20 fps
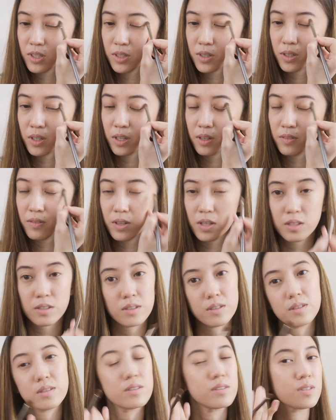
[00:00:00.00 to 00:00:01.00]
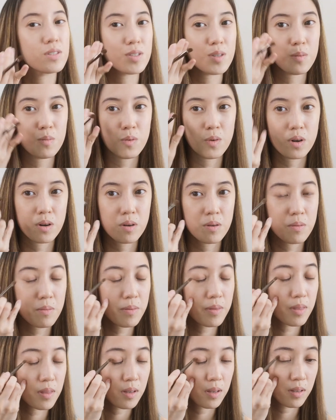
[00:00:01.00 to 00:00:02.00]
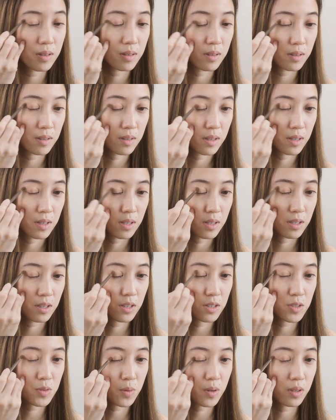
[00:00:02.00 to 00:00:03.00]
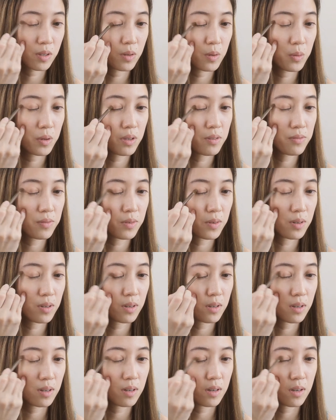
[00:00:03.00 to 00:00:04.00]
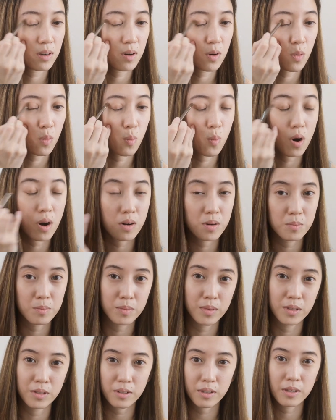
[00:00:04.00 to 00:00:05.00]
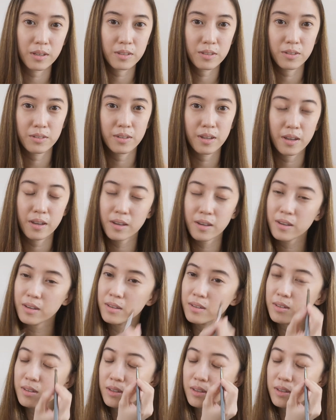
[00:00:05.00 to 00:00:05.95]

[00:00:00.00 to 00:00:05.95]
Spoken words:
to give it some warmth, because we're going for a warm look today.